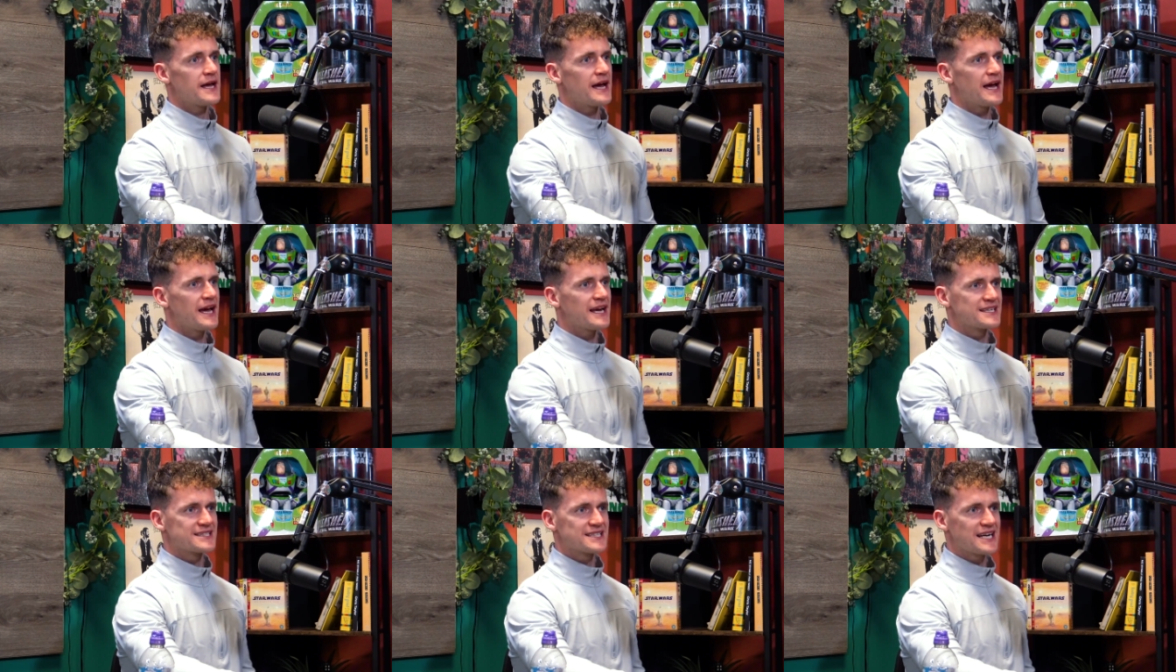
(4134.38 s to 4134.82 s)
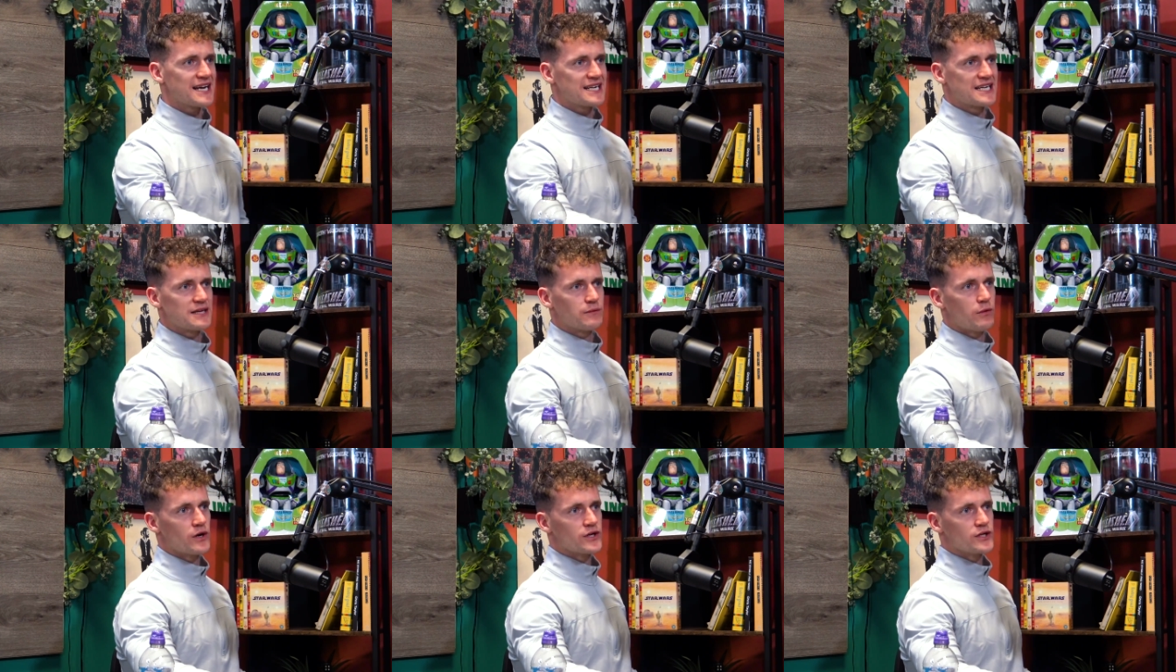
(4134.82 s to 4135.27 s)

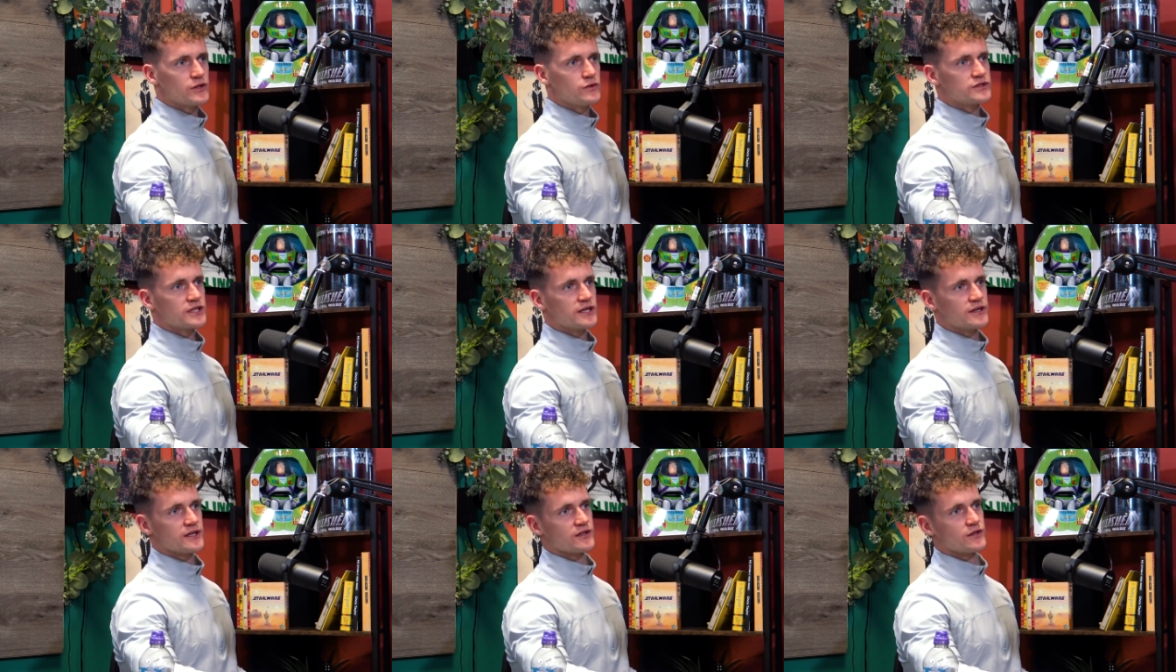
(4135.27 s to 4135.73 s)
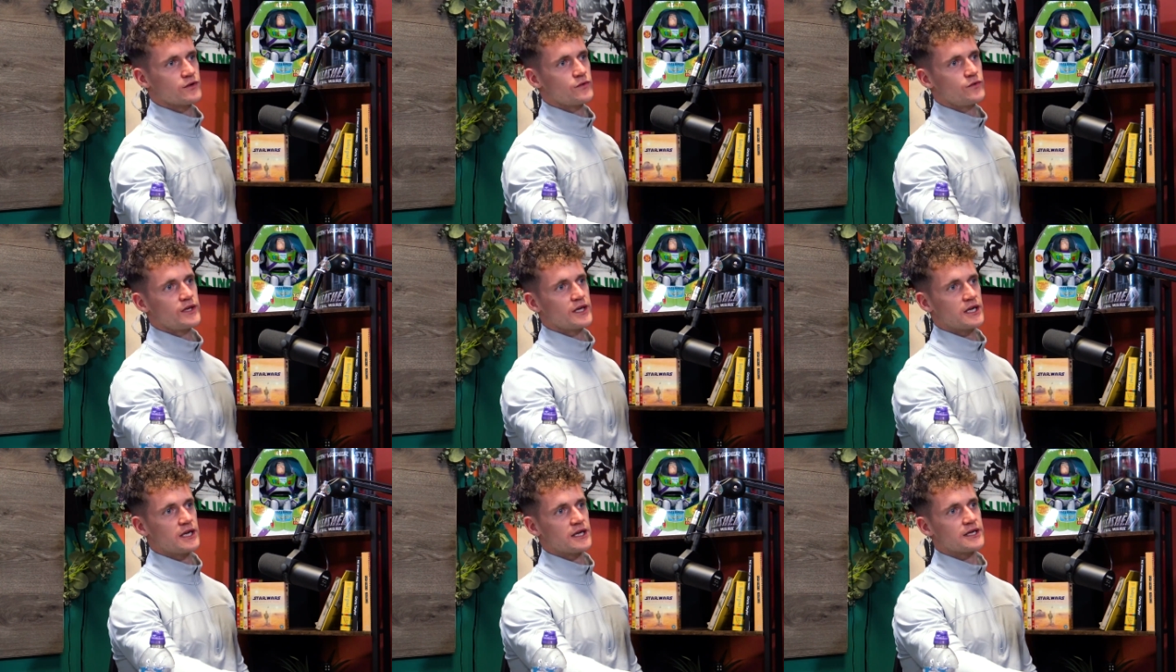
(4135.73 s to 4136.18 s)
exactly. what use are the two of
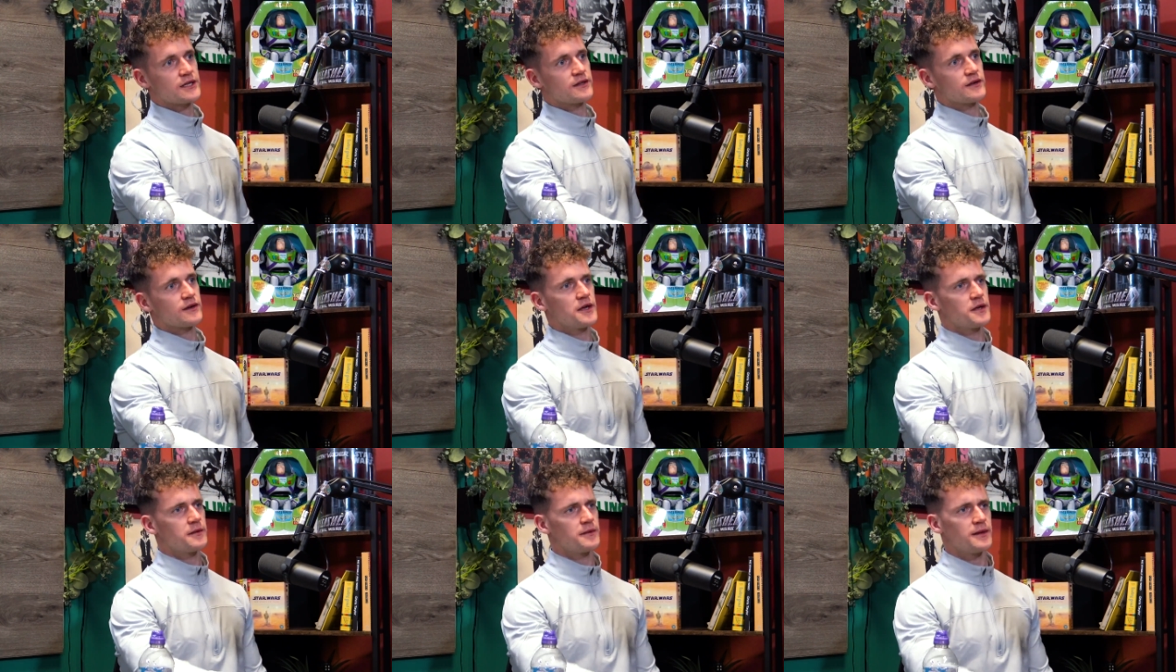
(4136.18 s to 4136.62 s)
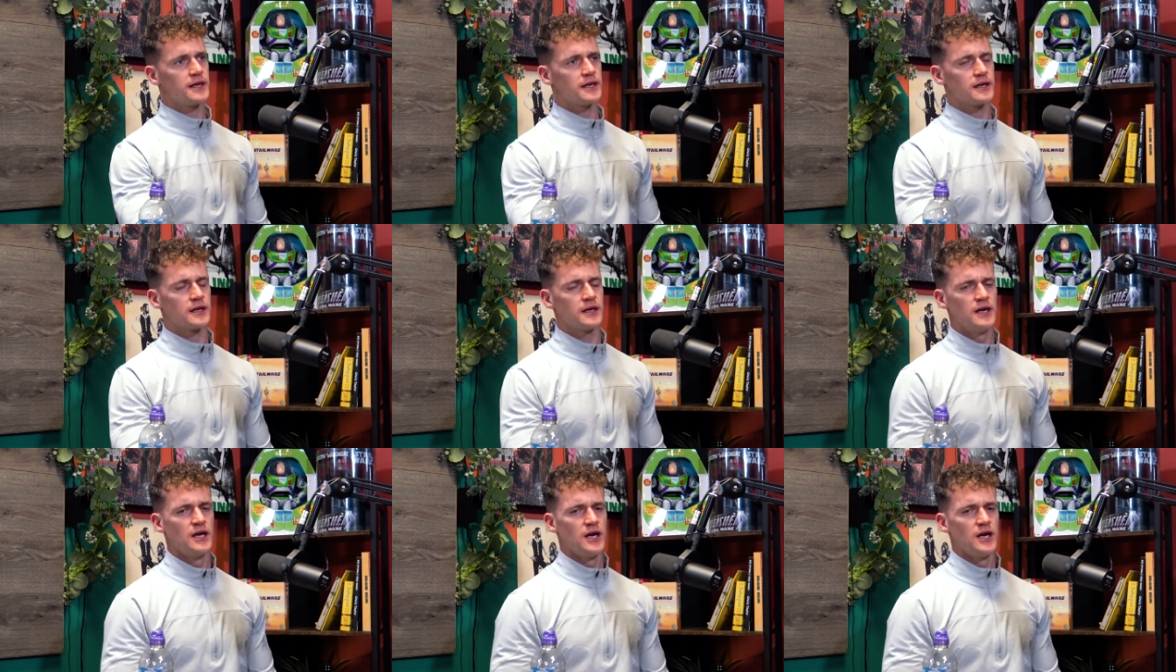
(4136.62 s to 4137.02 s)
you like? You know yeah. what I mean?